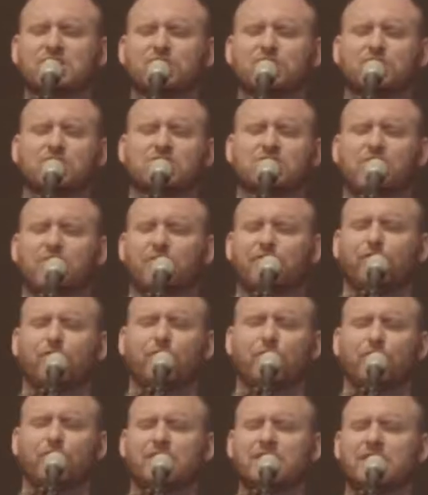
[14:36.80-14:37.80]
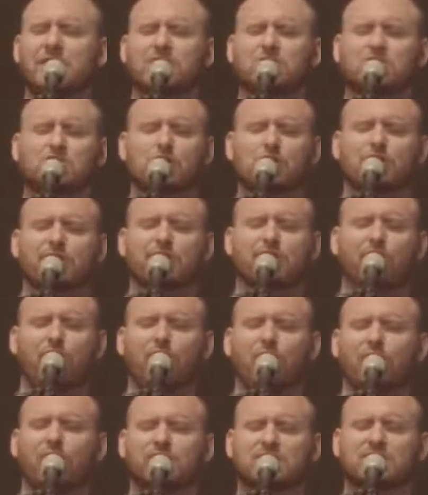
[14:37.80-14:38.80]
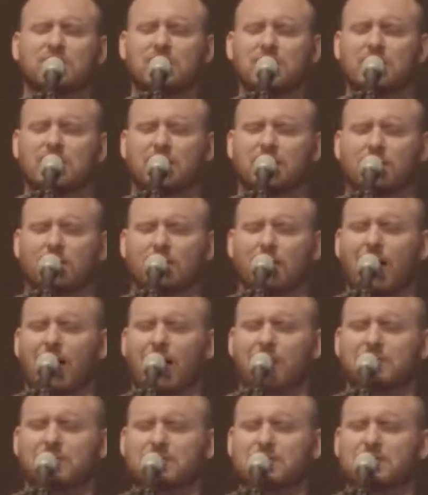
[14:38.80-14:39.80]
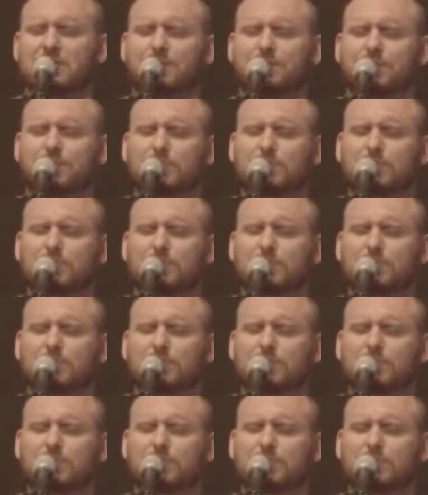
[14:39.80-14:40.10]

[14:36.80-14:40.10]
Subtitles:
in yourself, Lord, and yet so involved in our lives.